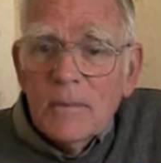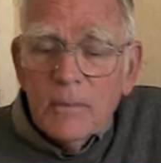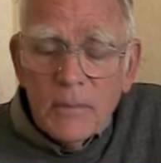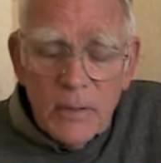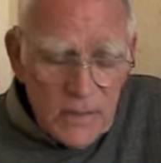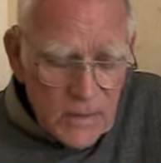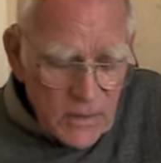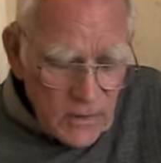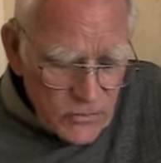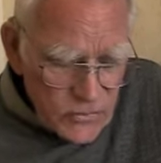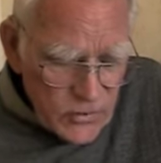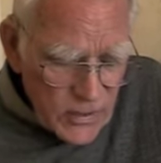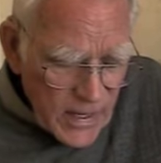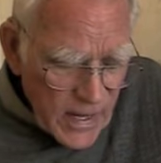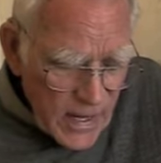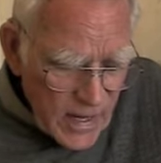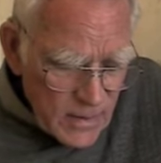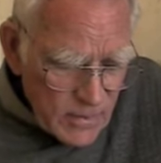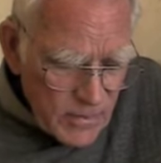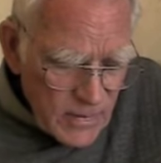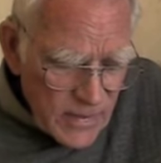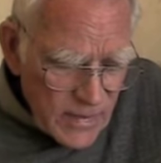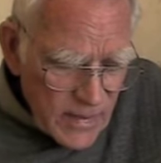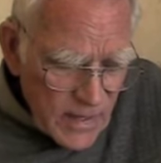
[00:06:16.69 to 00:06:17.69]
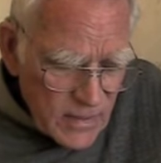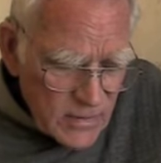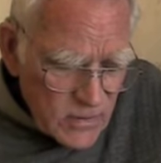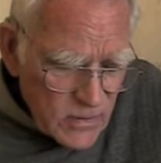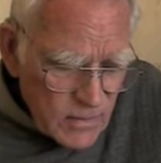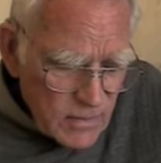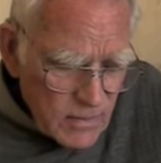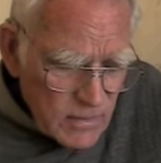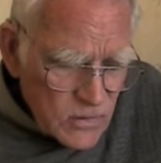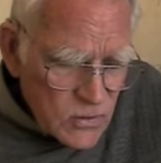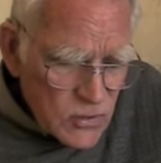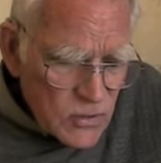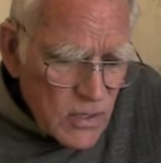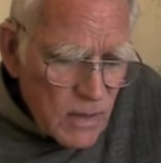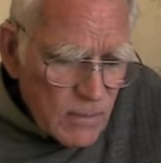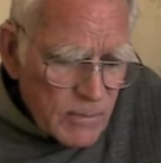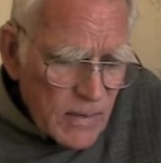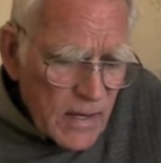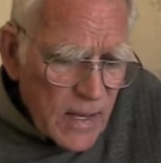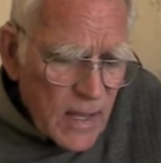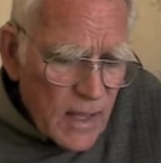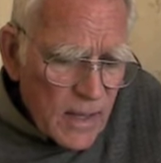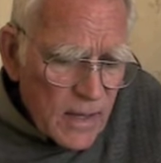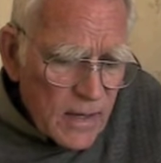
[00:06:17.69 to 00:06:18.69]
But there's got to be that
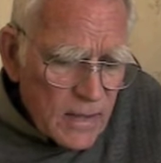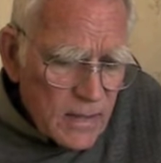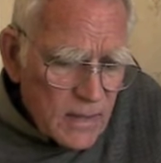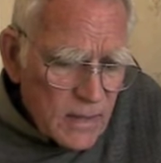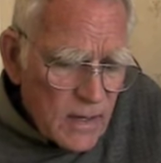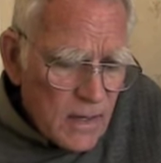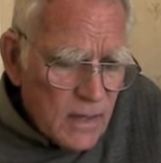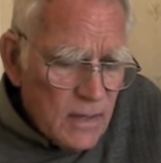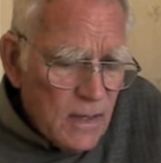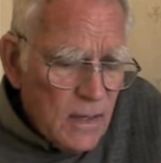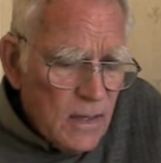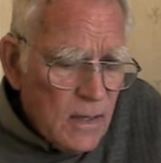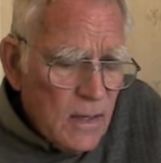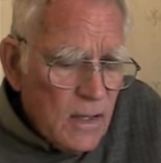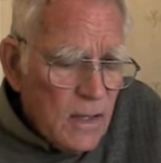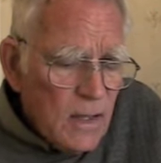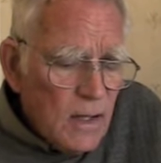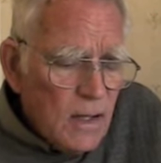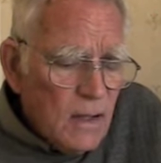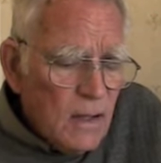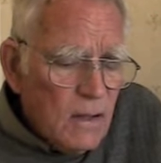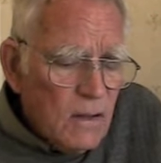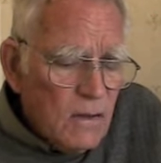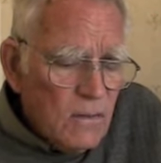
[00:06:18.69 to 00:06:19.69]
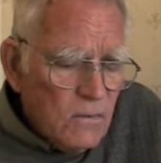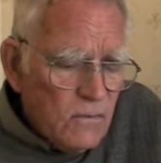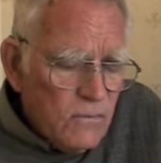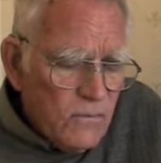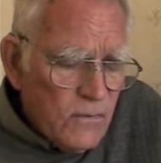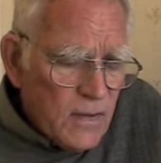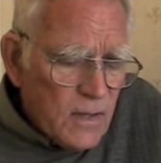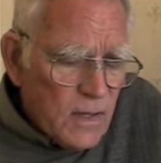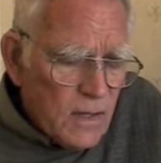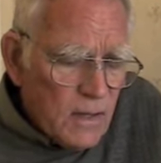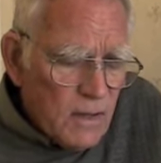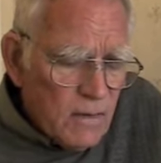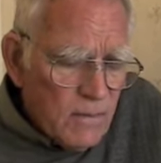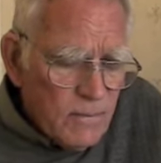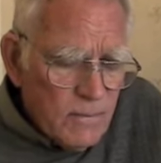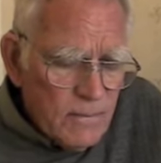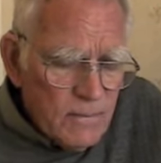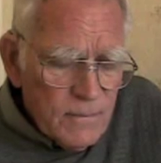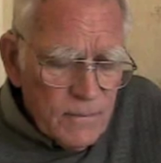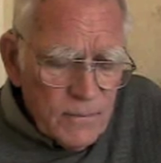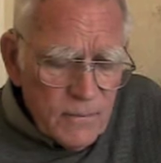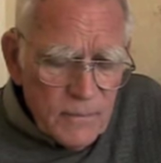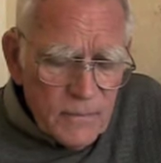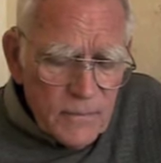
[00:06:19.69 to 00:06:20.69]
some kind of
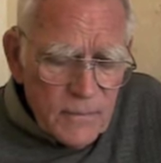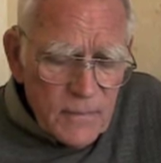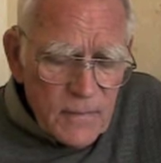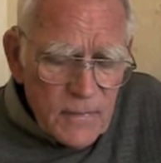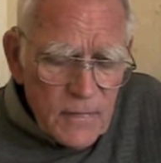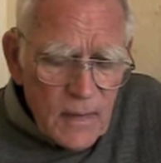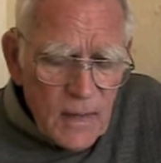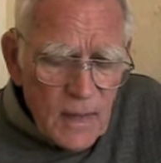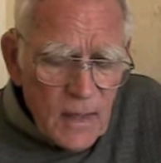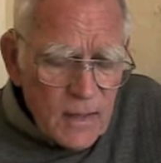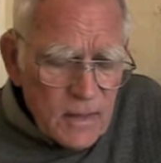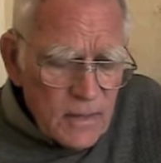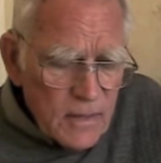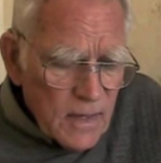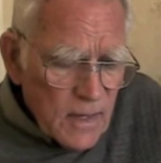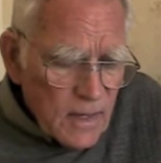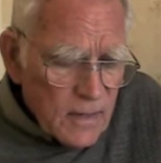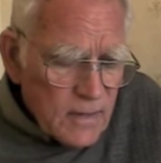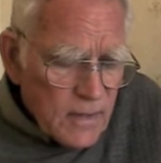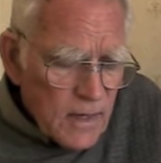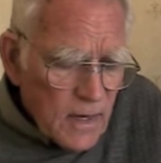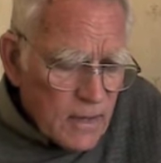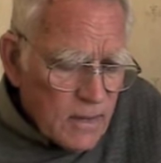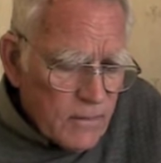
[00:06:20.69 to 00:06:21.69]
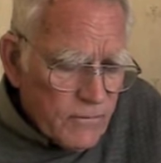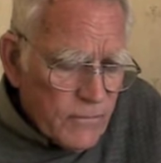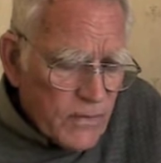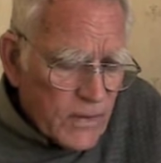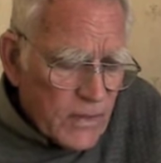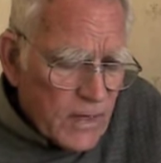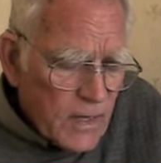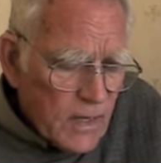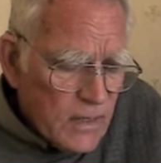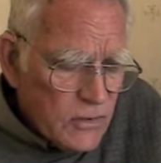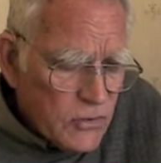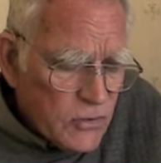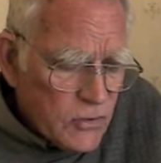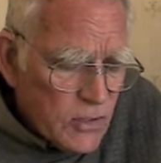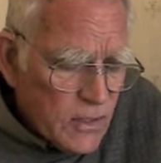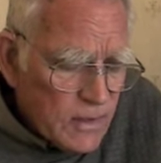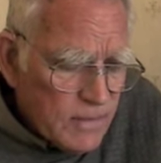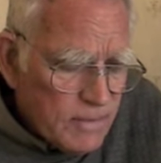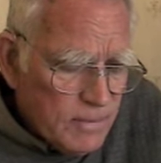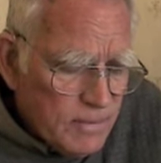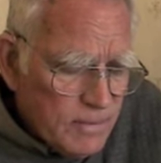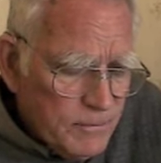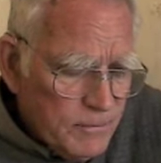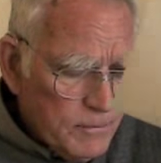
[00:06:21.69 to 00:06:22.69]
identification.